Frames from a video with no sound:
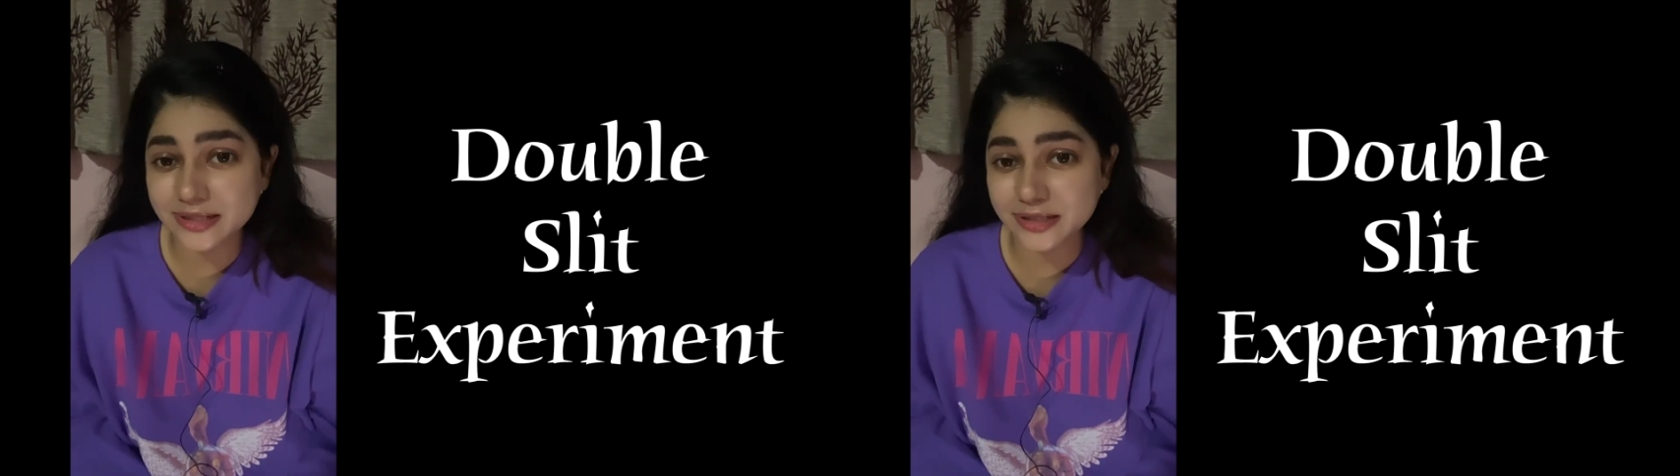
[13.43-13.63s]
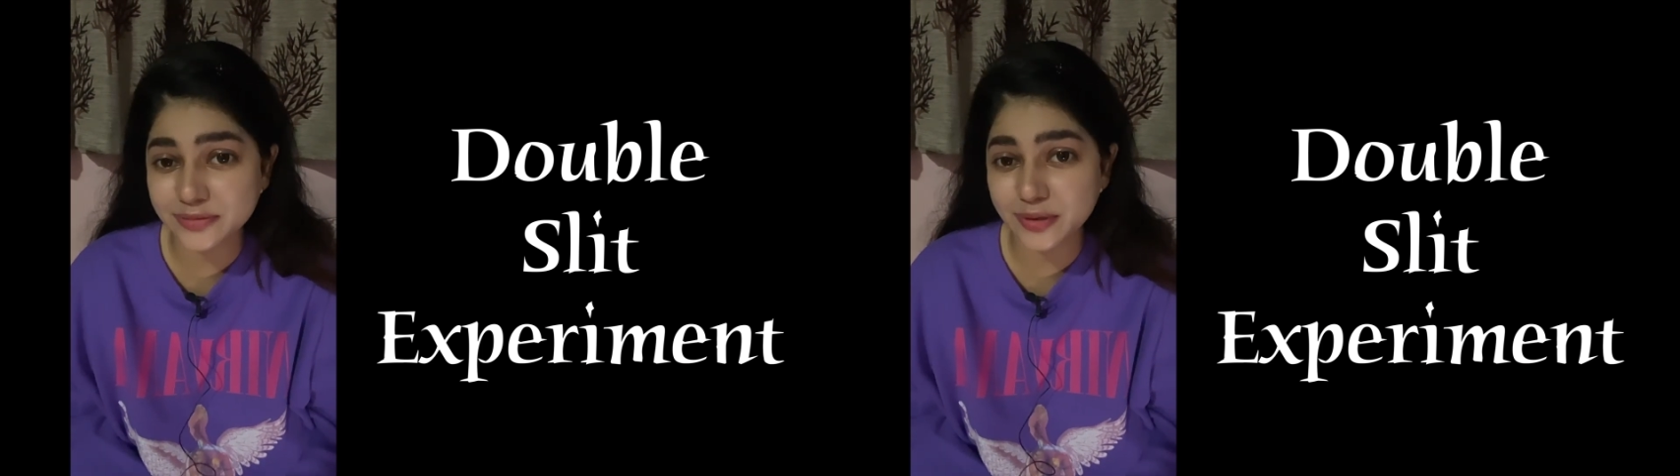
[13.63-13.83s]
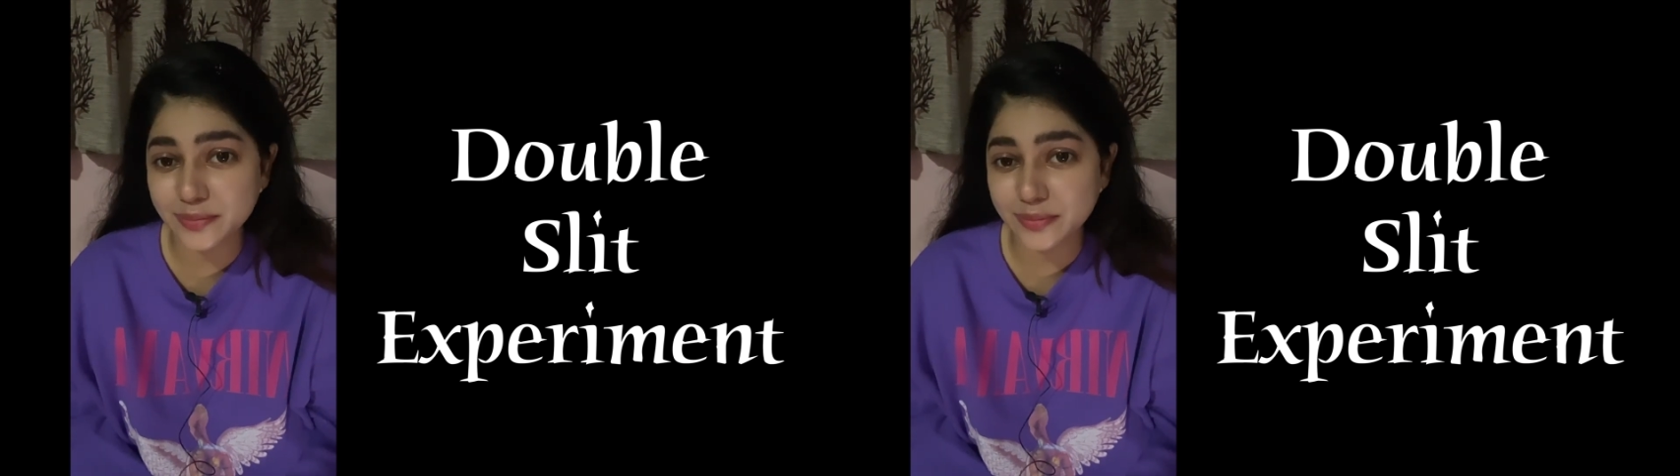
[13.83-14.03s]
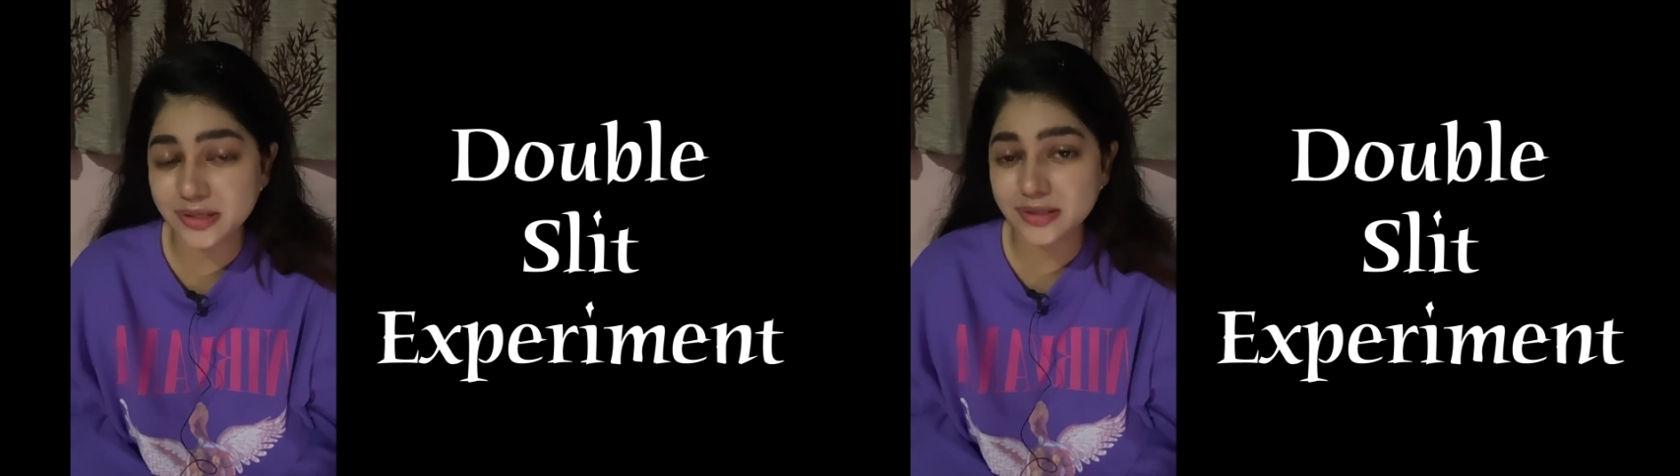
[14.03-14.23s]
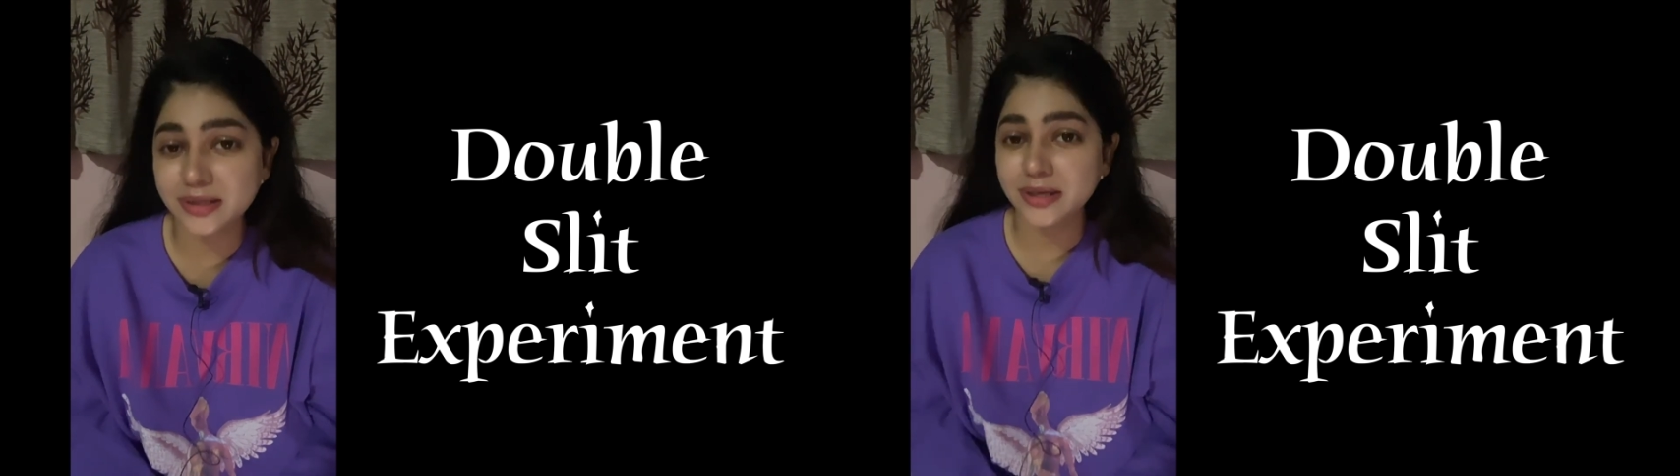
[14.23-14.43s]

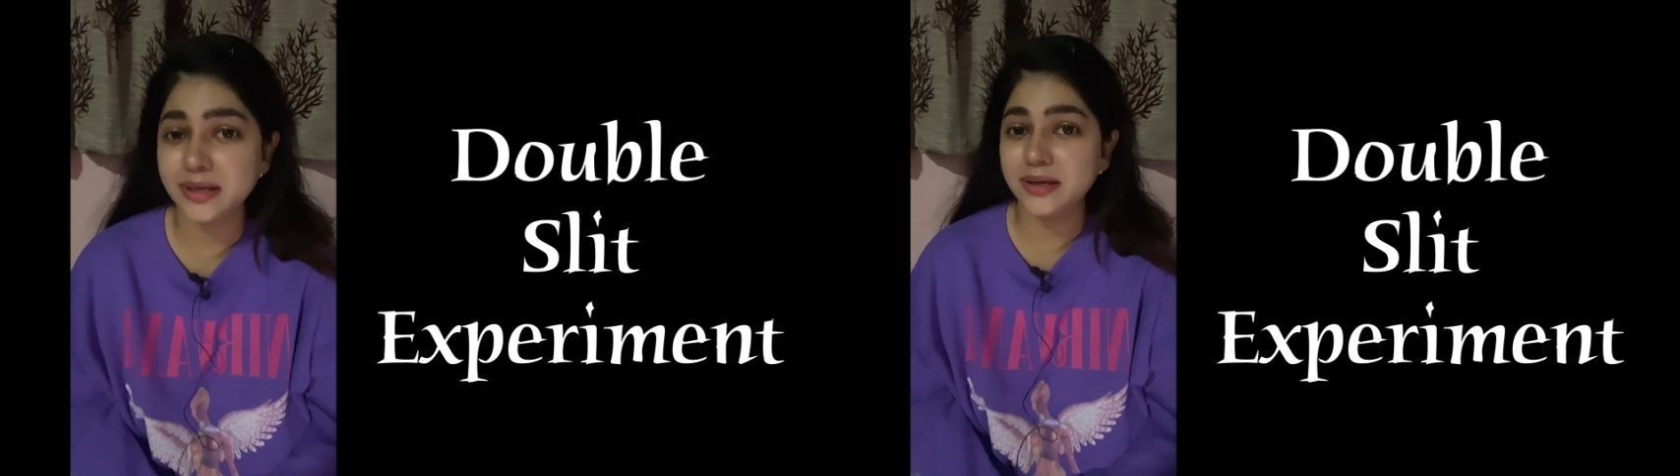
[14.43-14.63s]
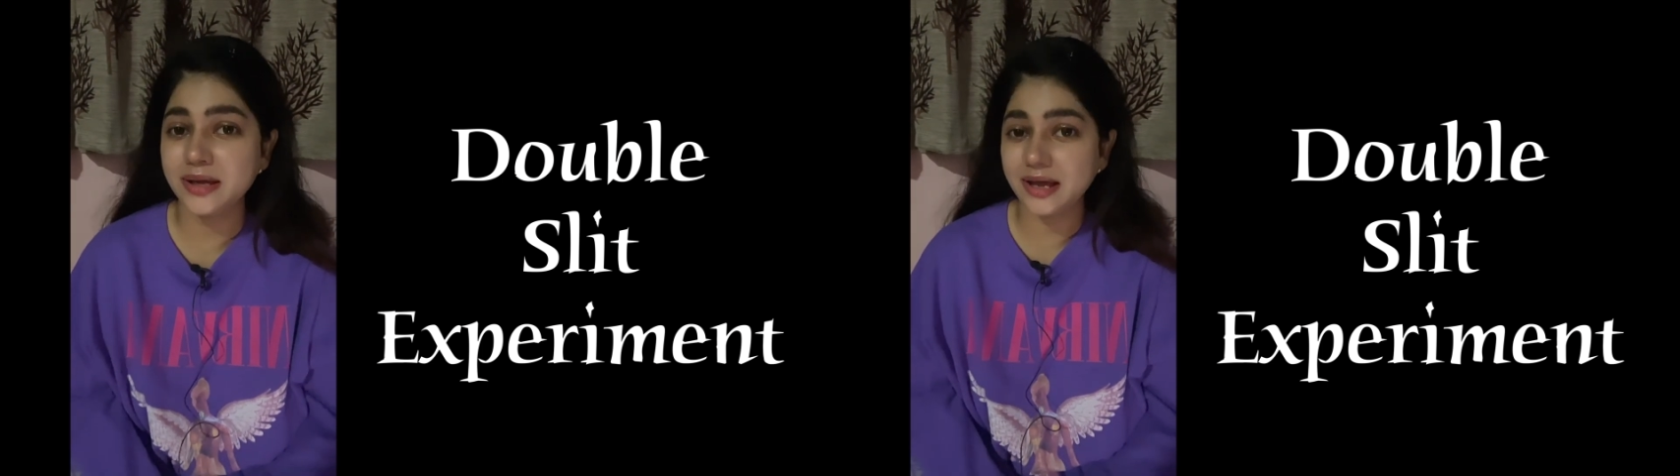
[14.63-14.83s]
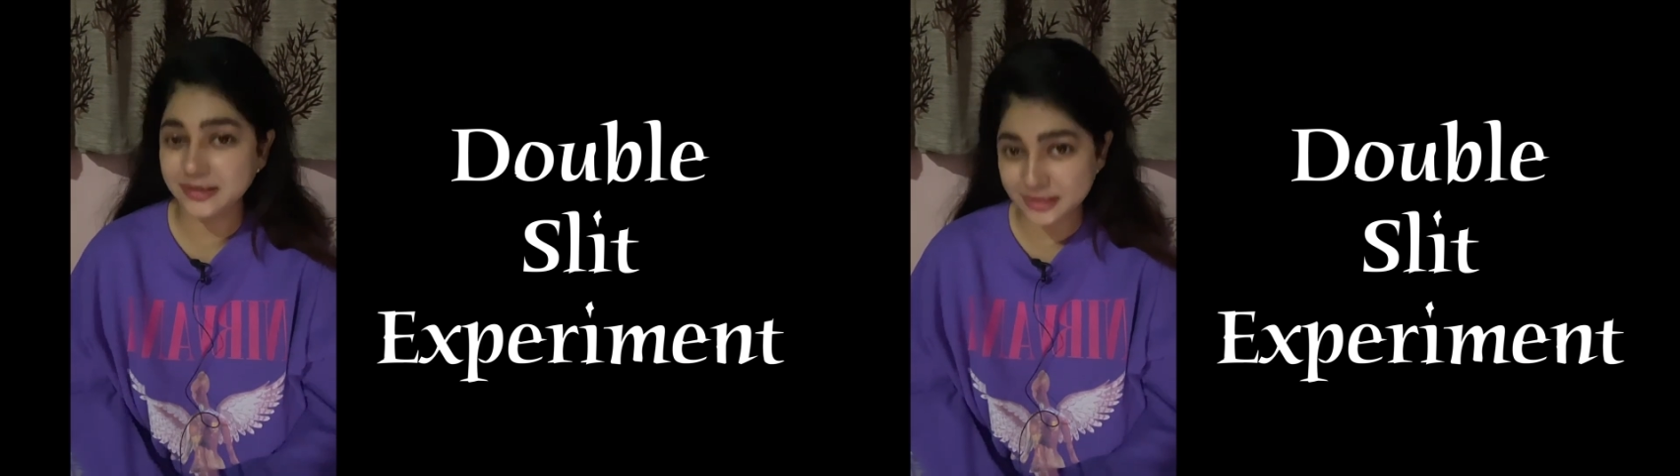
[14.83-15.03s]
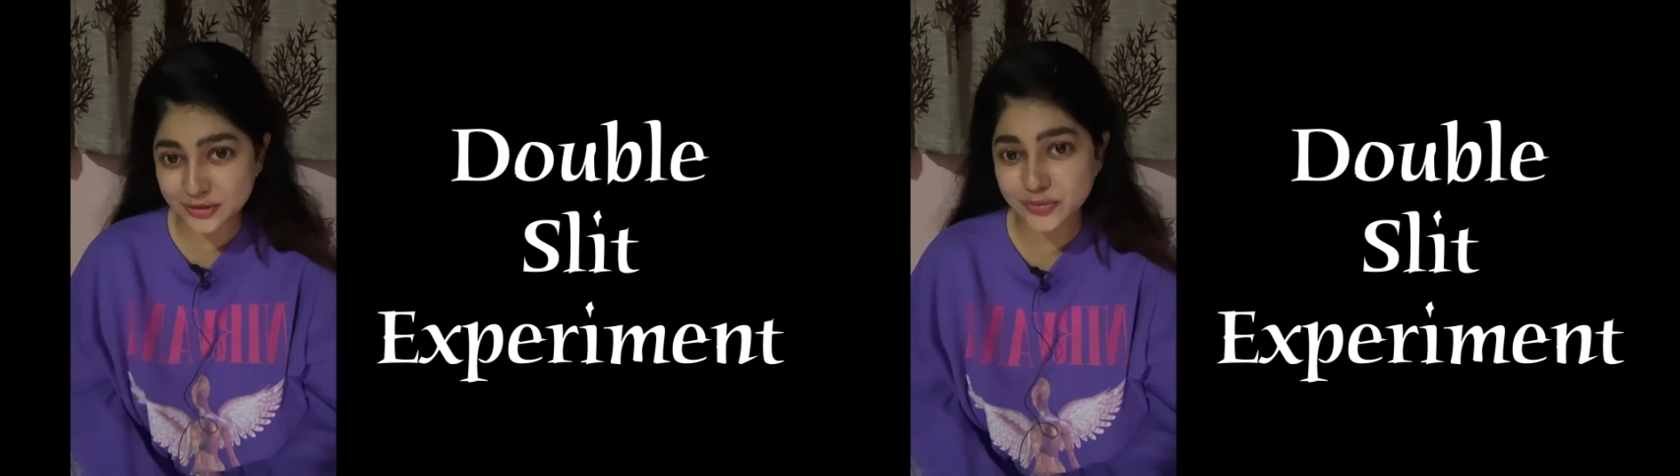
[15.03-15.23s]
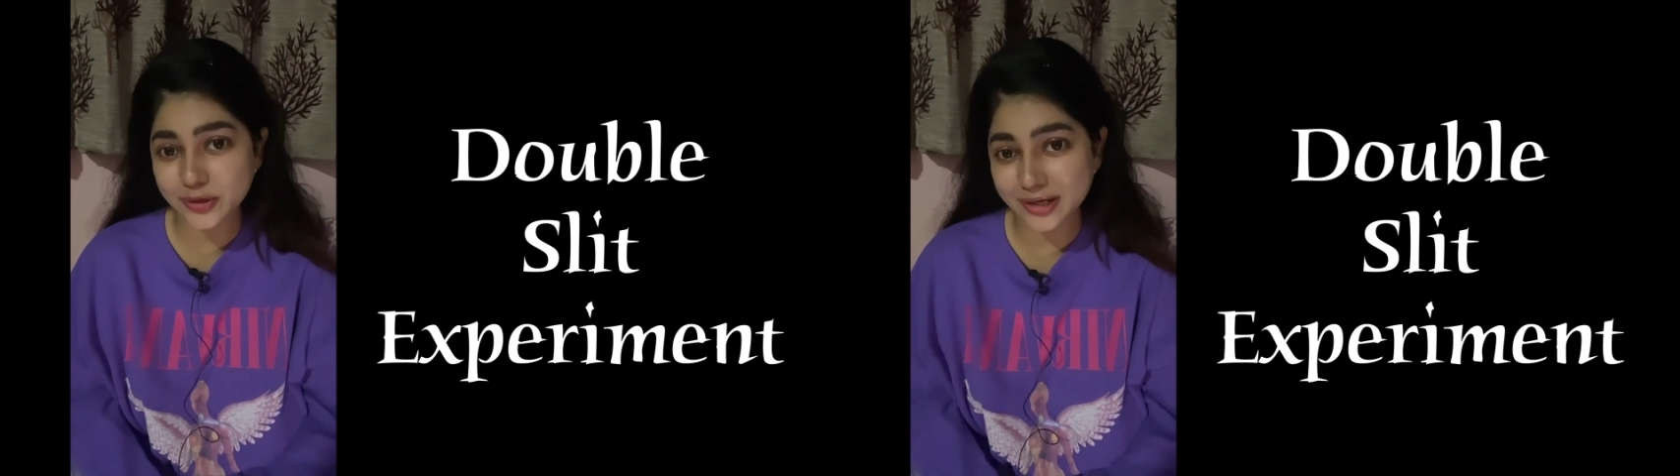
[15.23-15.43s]
experiment. And this
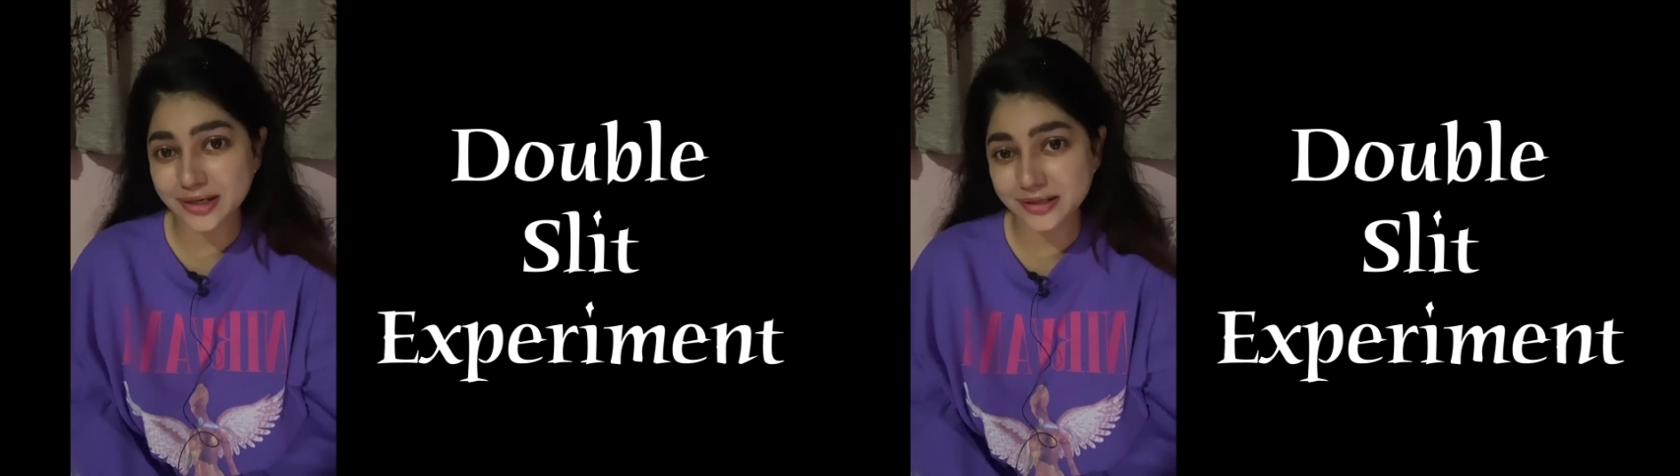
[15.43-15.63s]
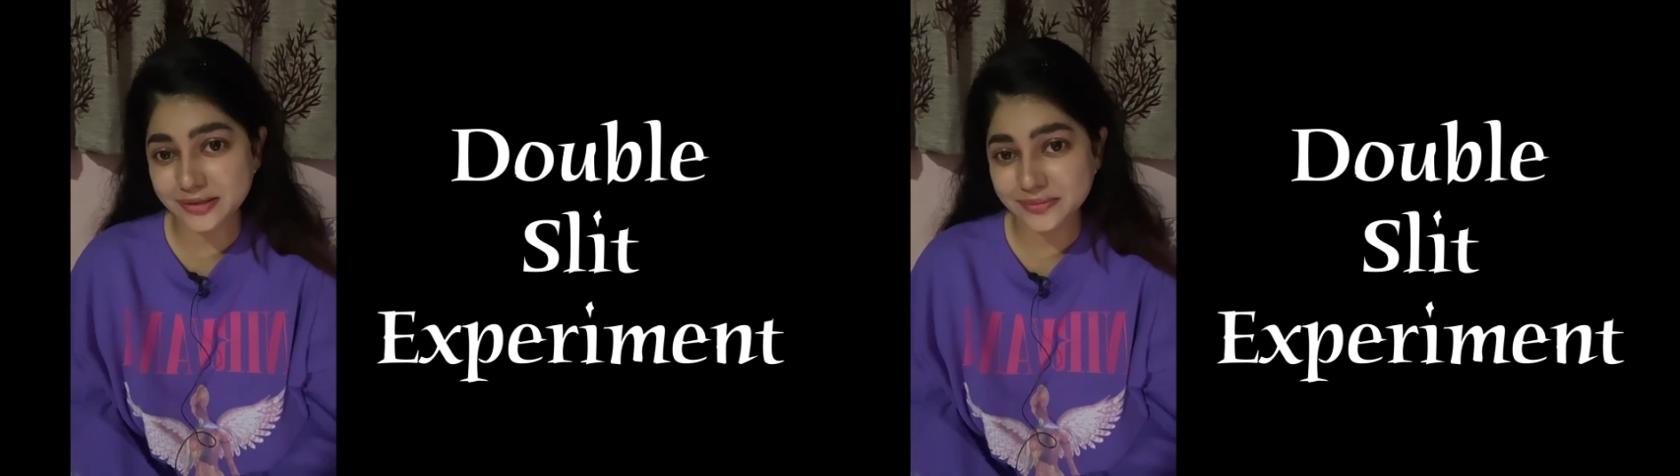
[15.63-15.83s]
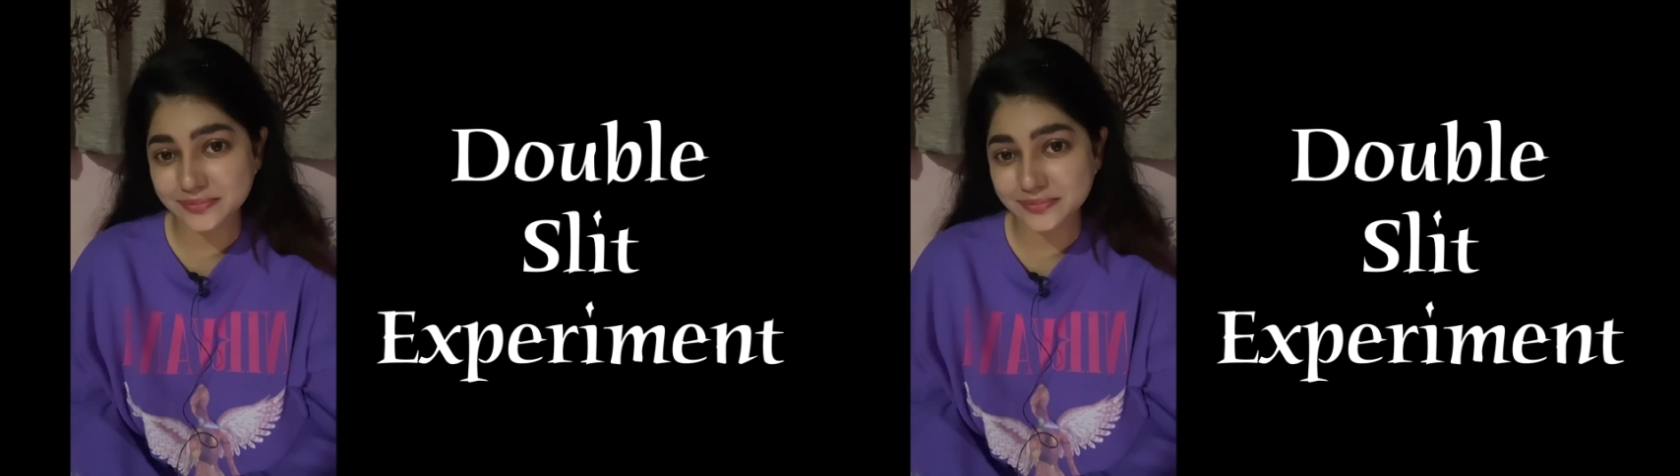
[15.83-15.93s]
is what I did.